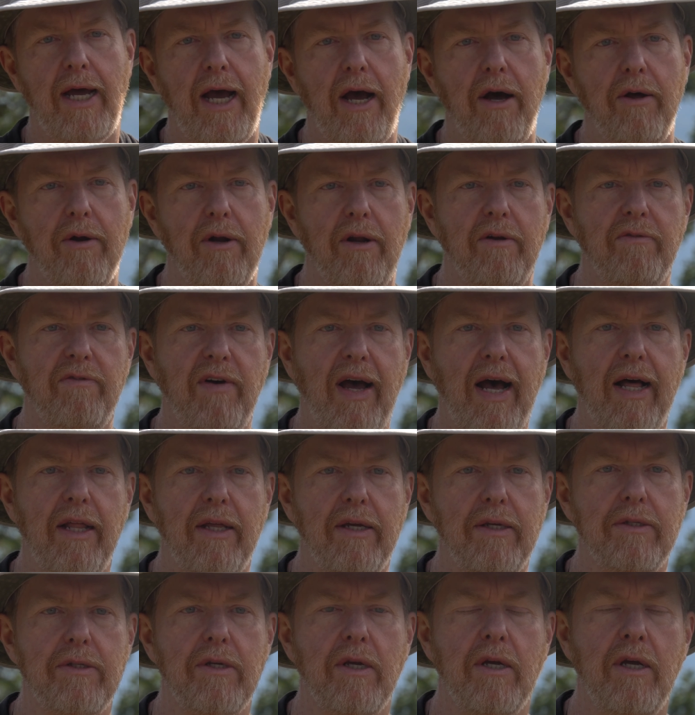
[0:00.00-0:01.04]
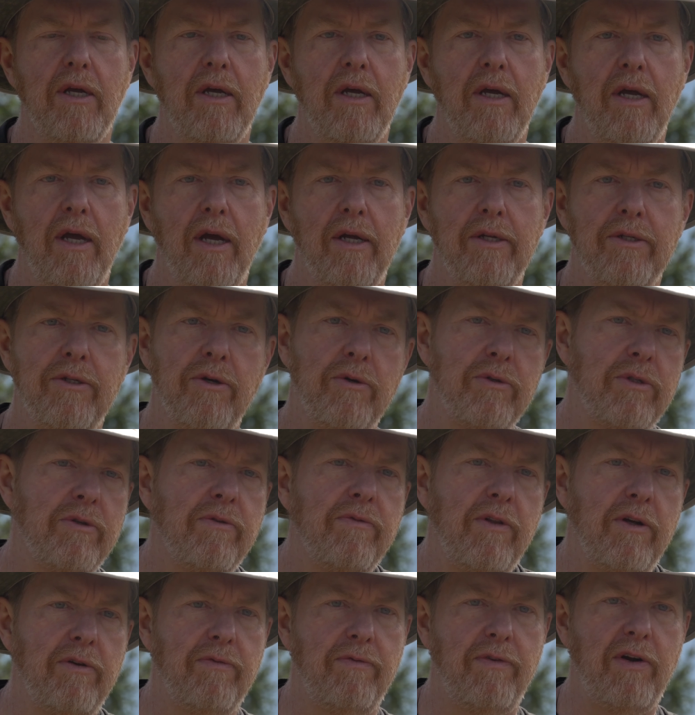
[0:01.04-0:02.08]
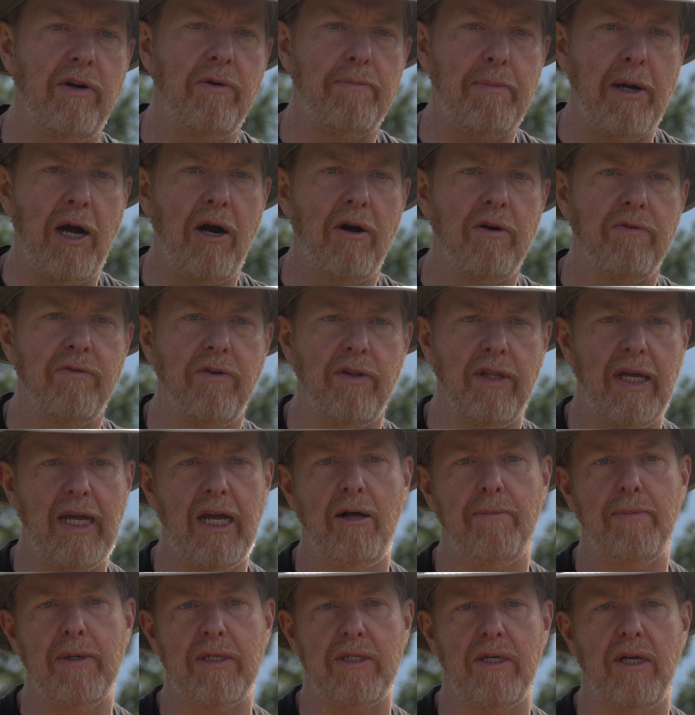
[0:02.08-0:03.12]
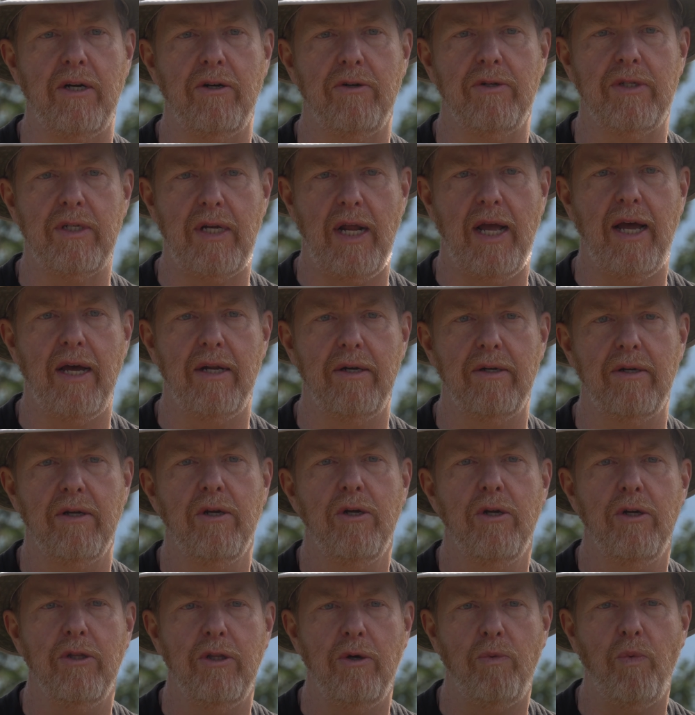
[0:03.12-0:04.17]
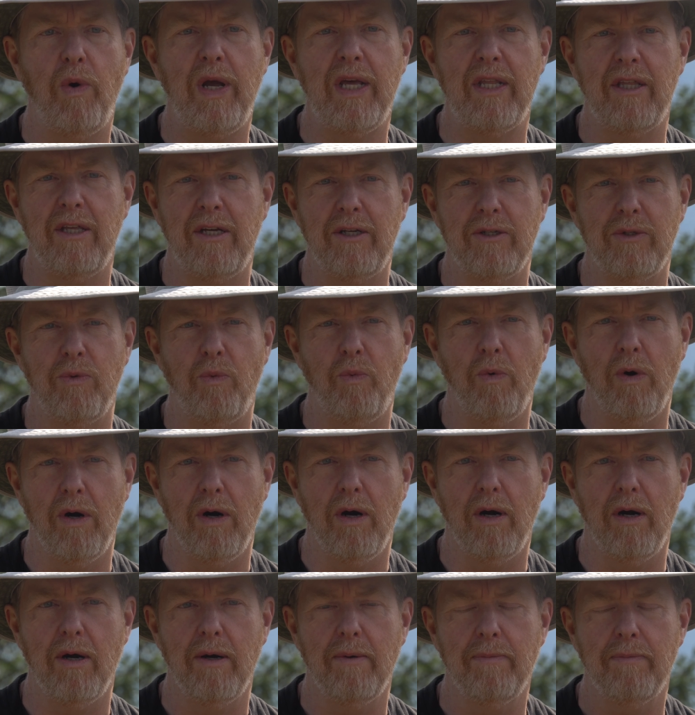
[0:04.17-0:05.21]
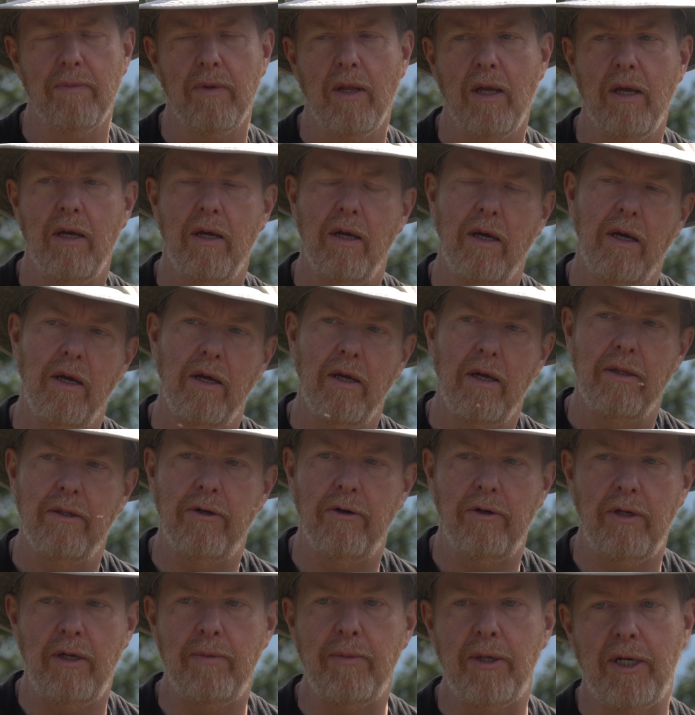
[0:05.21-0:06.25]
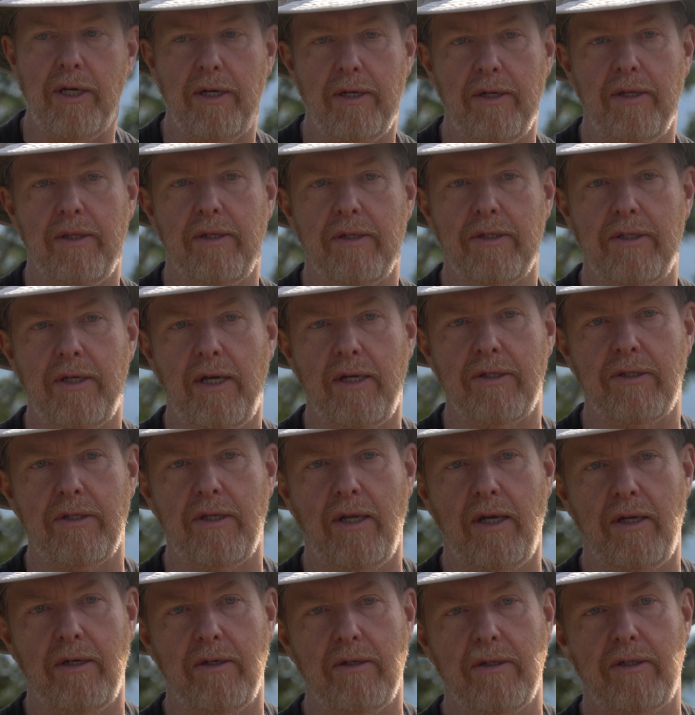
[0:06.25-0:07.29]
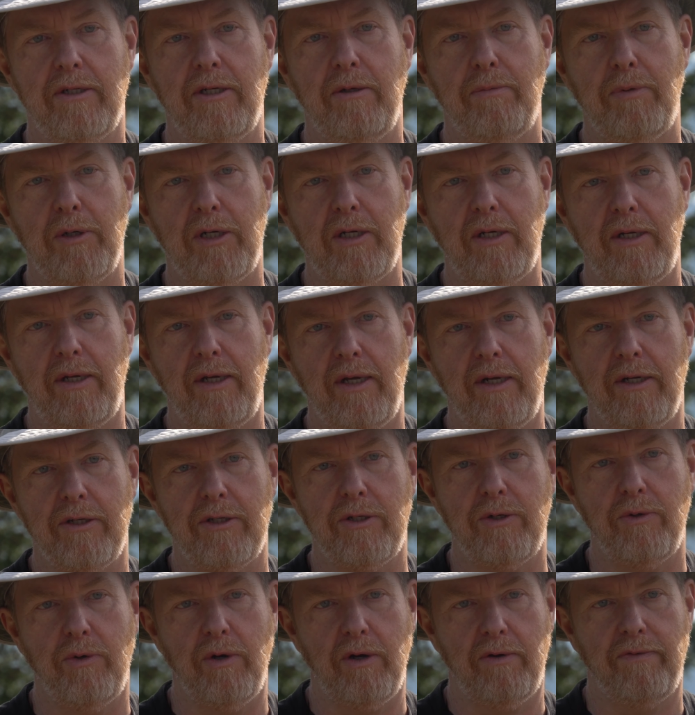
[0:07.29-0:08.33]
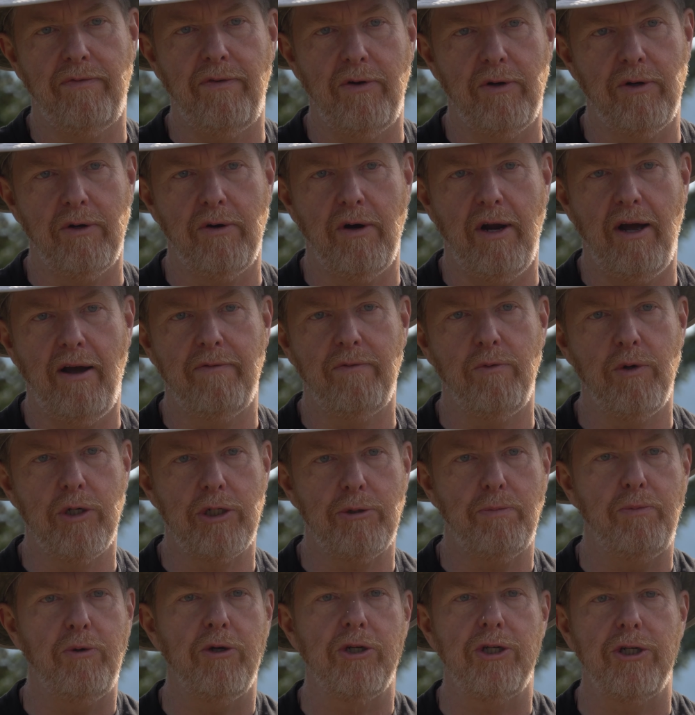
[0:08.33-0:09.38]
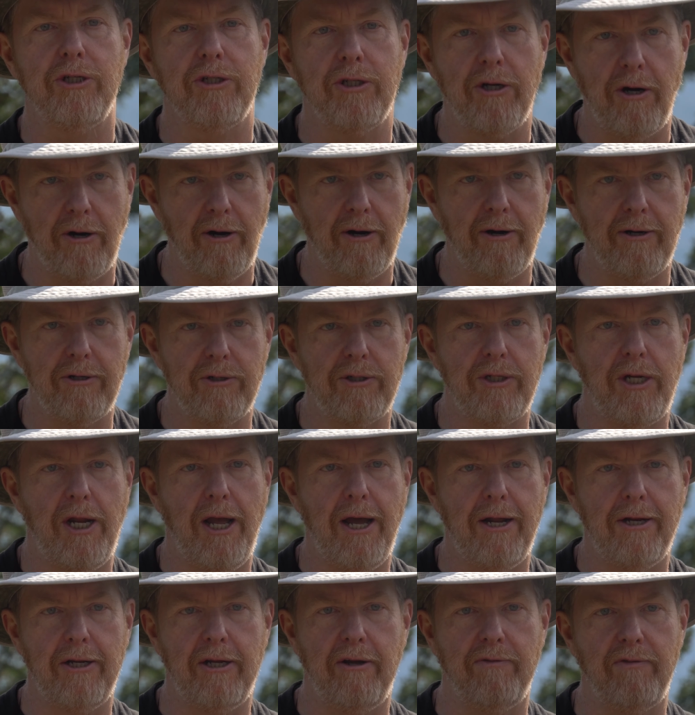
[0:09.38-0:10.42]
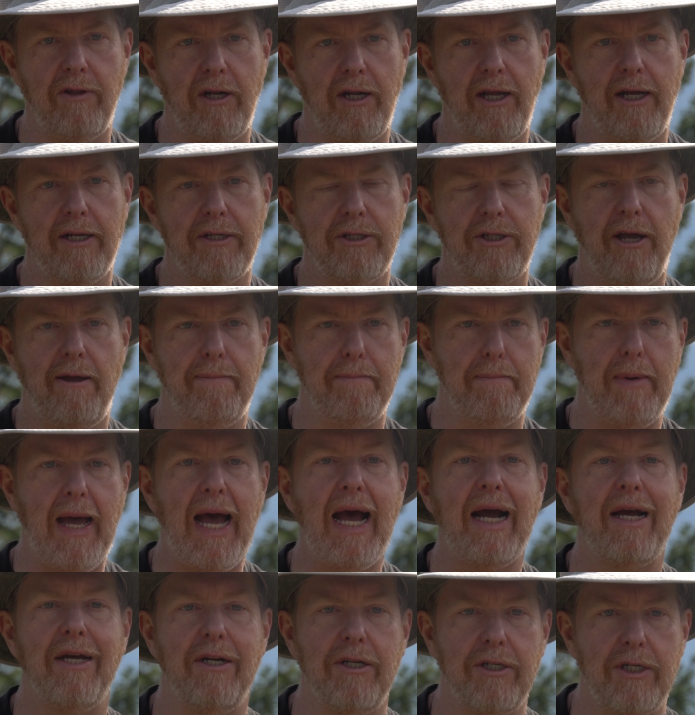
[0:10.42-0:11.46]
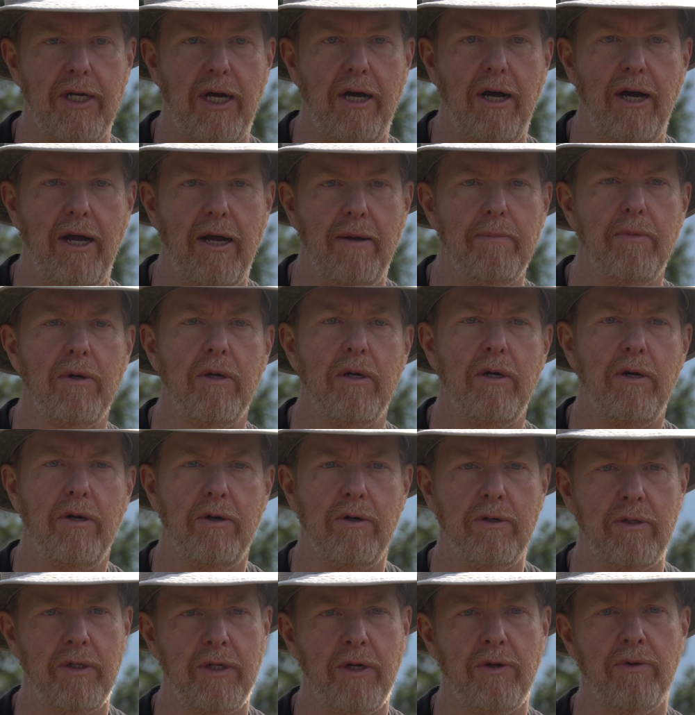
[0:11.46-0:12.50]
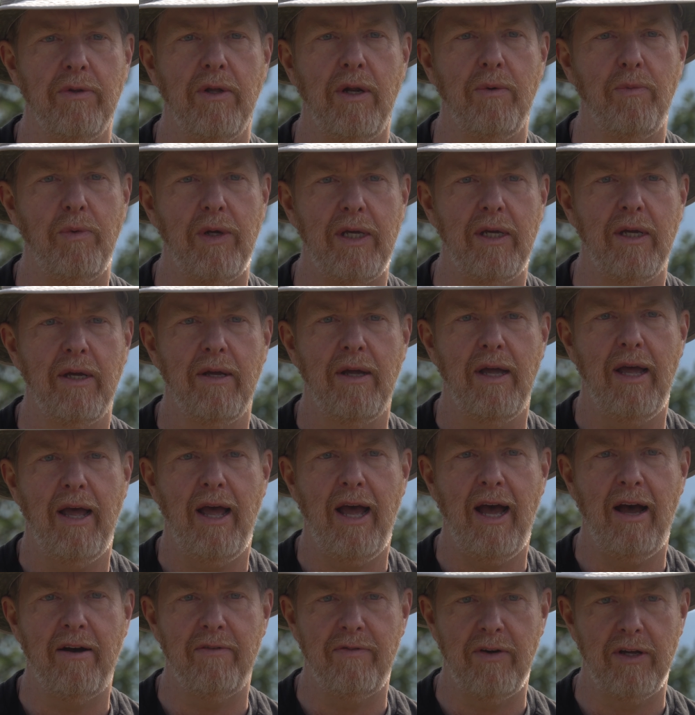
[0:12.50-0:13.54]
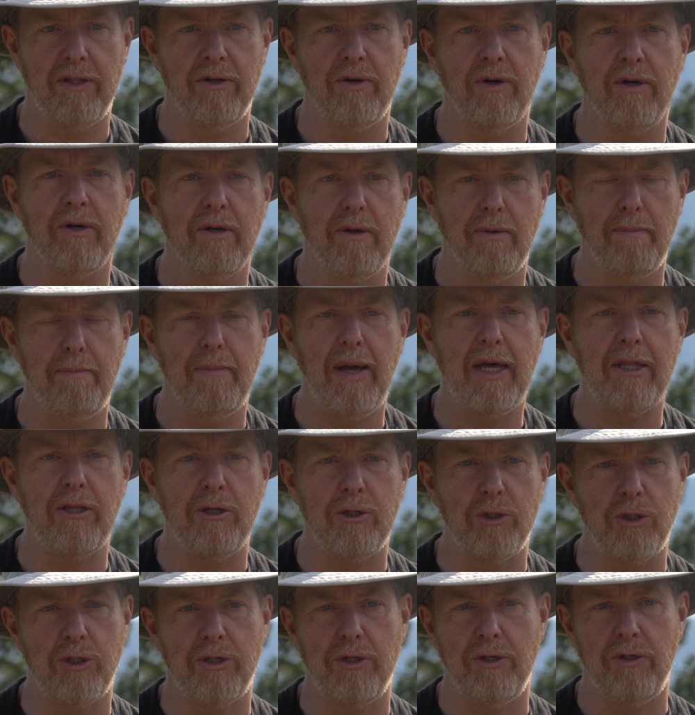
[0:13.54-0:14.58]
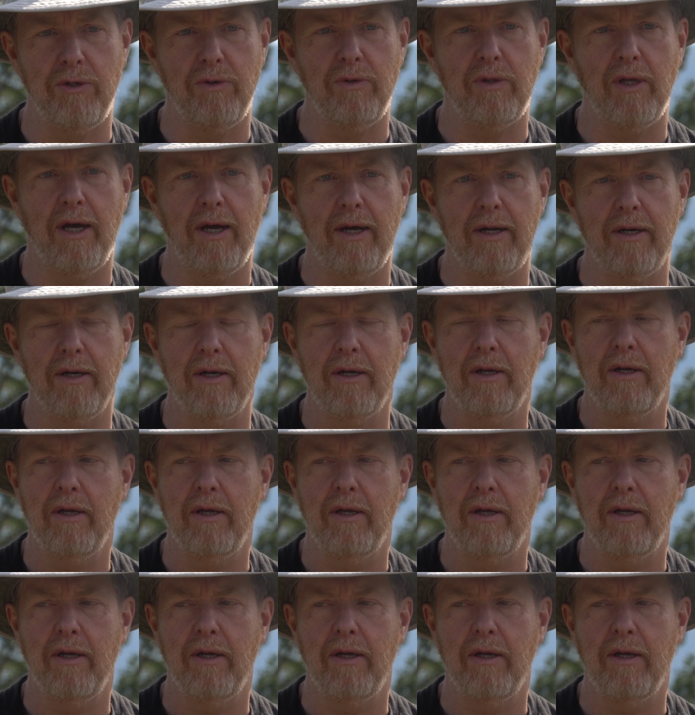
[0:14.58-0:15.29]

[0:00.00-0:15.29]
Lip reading: down on valleys, and so they're very powerful. They help us understand the way things were. They're limited in the sense that typically an historic photograph, which pushes our understanding of the landscape back in time earlier than we have other methods to do that,